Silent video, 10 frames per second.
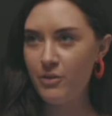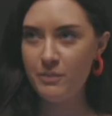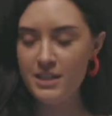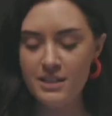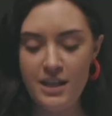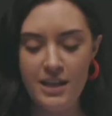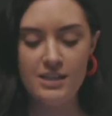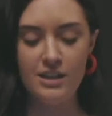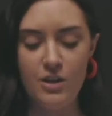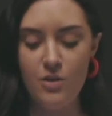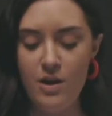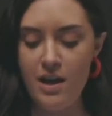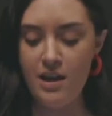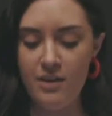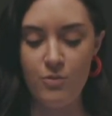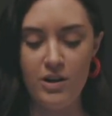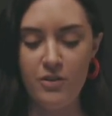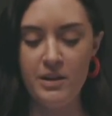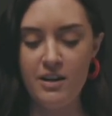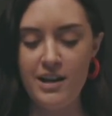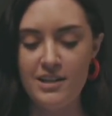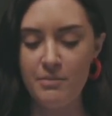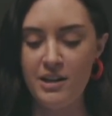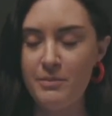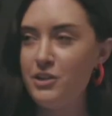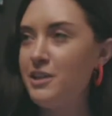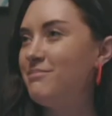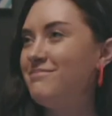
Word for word: with me today so I can work from here as I'm getting my drip.